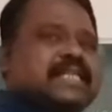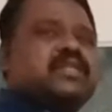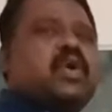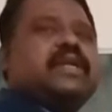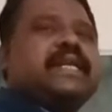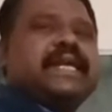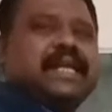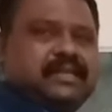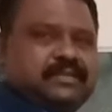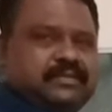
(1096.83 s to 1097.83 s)
it is not
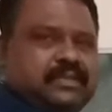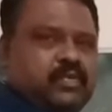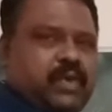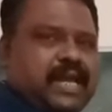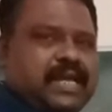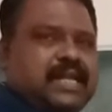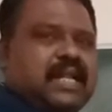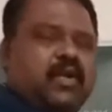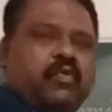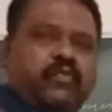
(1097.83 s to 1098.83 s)
real. Why?
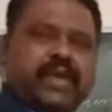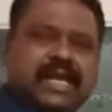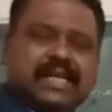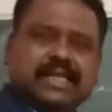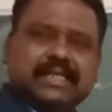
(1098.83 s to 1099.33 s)
When